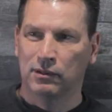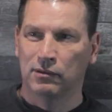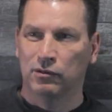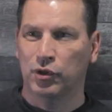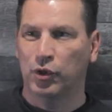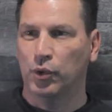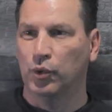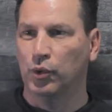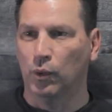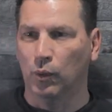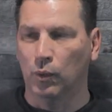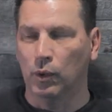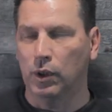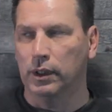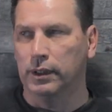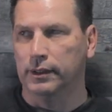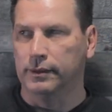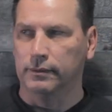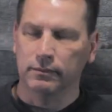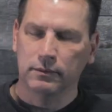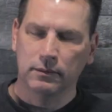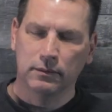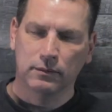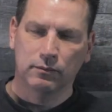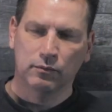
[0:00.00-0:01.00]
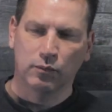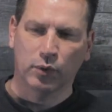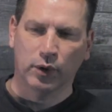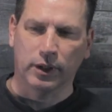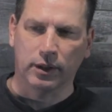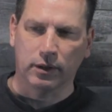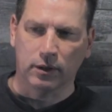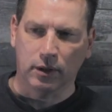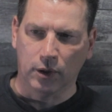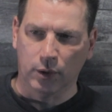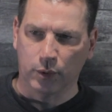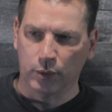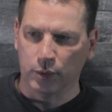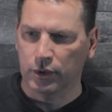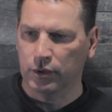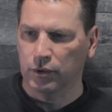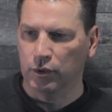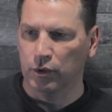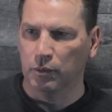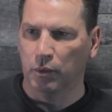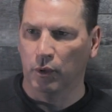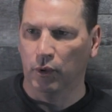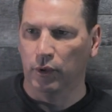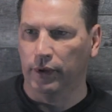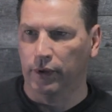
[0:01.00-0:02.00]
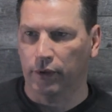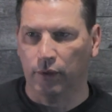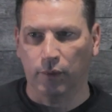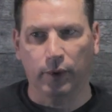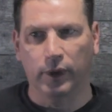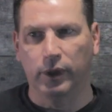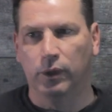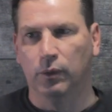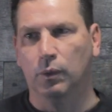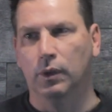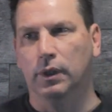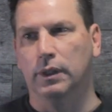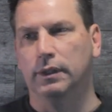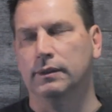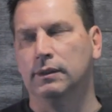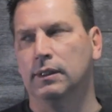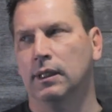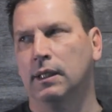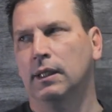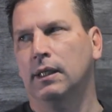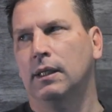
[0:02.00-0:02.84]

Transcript: two to one, pretty close, two point three to one.